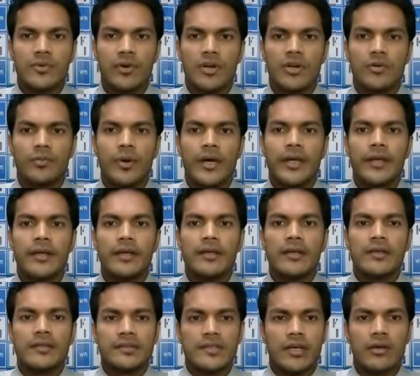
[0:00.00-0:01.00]
levels followed by
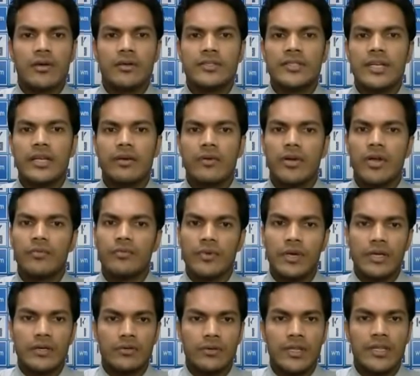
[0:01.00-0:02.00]
psychology level
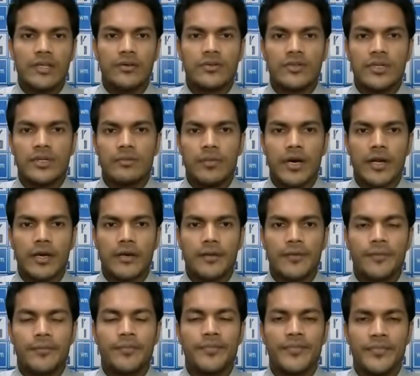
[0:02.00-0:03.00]
of 12,000 mark.
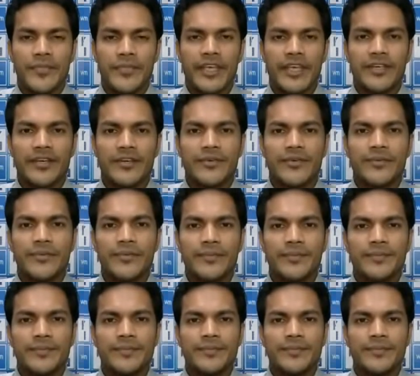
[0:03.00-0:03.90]
Thank you.